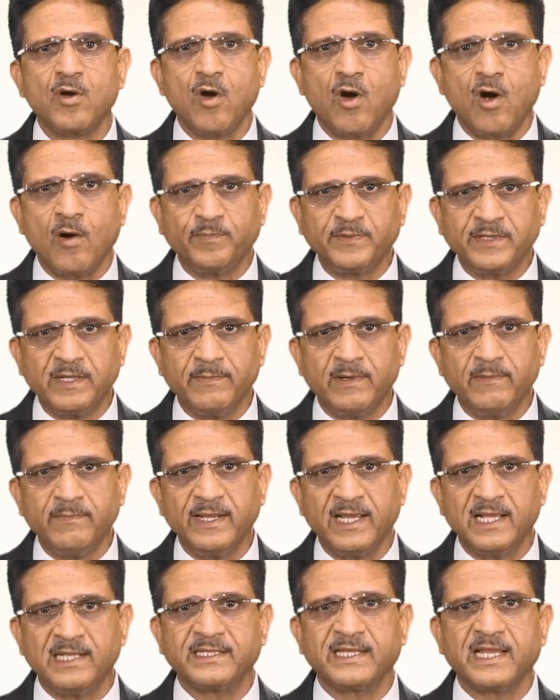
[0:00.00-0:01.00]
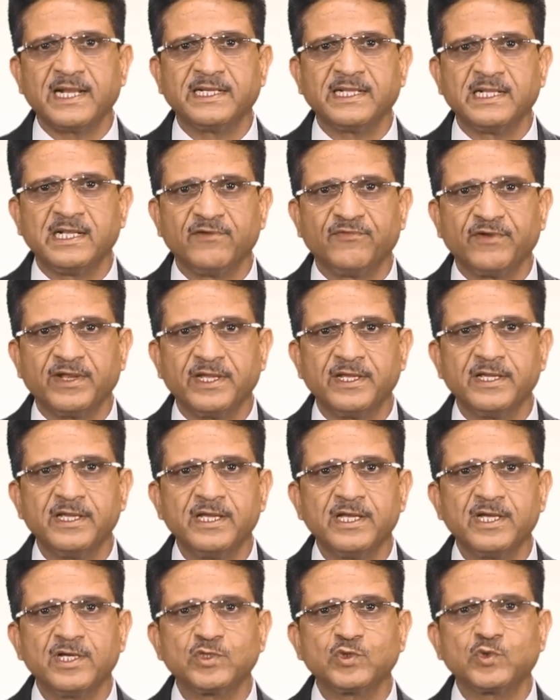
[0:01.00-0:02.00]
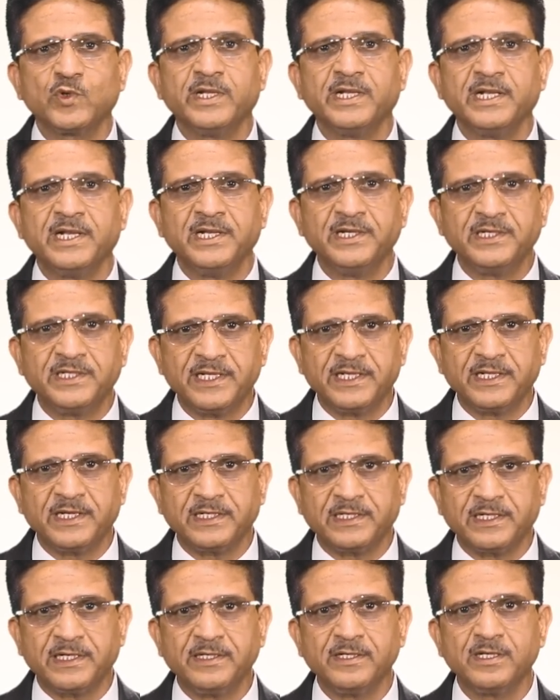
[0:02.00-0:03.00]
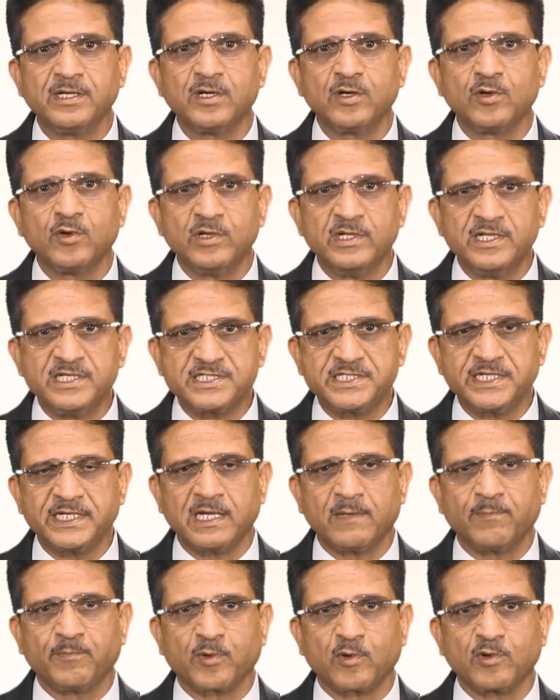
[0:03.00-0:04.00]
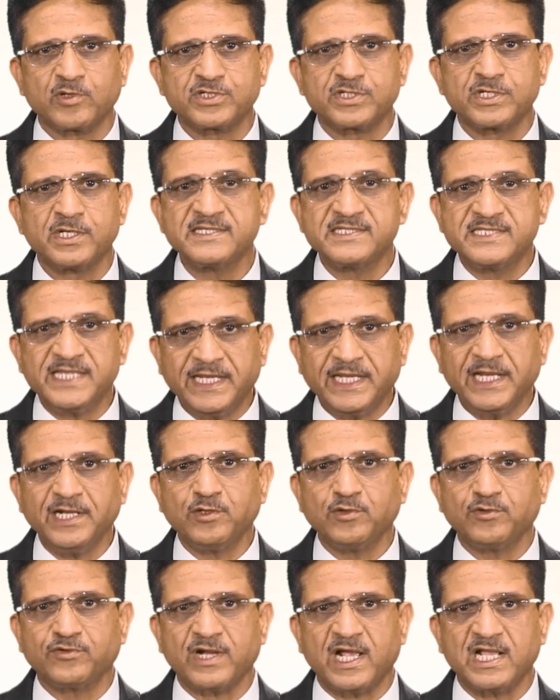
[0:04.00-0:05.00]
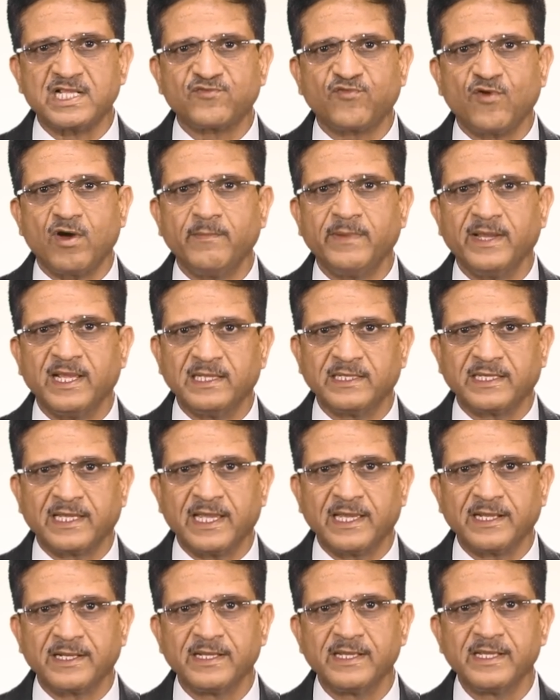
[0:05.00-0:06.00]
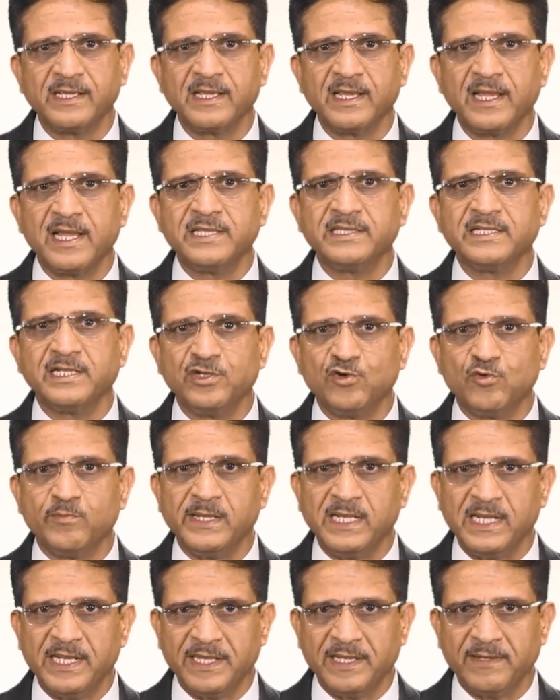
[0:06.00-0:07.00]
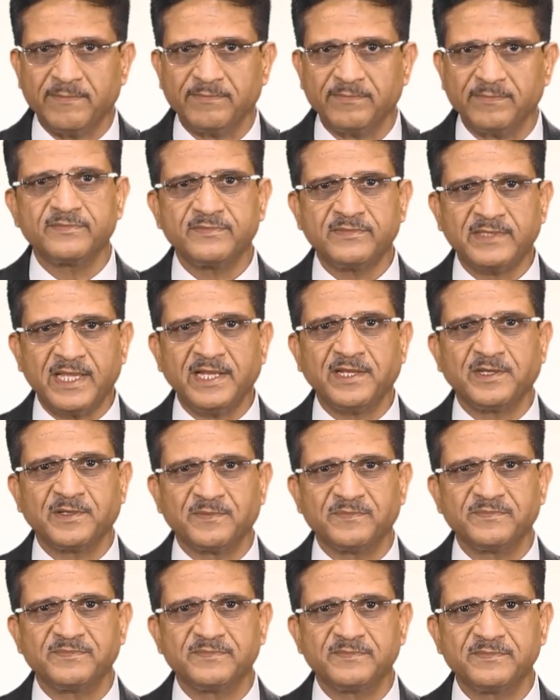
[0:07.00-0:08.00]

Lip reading: optimum healthcare delivery through an integrated, holistic approach, seeking to transform healthcare in the new millennium. Thank you.